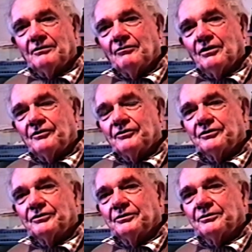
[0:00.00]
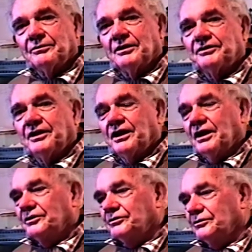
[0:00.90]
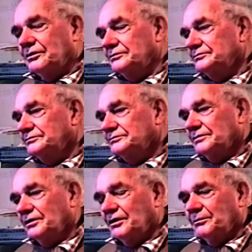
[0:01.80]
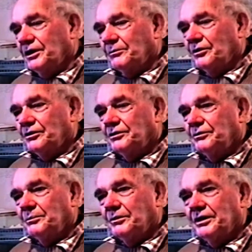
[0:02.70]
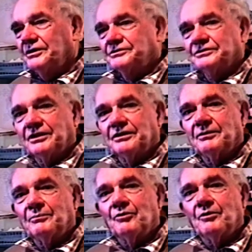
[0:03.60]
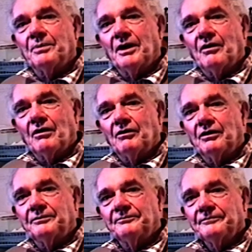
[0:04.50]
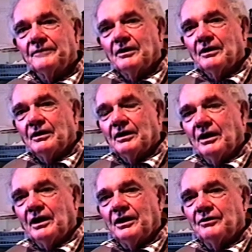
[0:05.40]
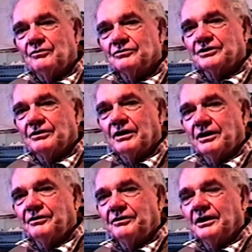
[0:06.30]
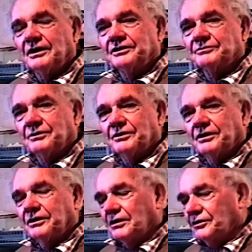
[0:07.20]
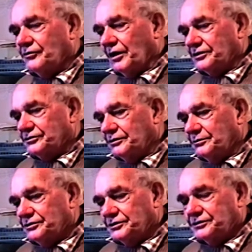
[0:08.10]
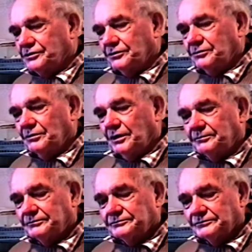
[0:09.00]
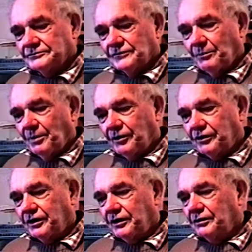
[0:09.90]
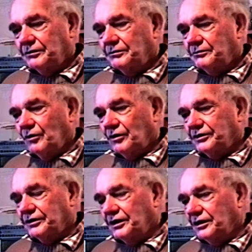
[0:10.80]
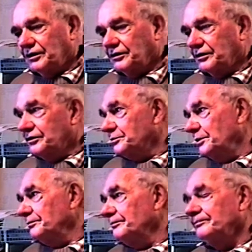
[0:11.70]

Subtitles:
right through to Taniatua, Mount Maunganui branch and the Murupara line, and also had dealings with the truck services to Potiki and Whakatane and to Gisborne.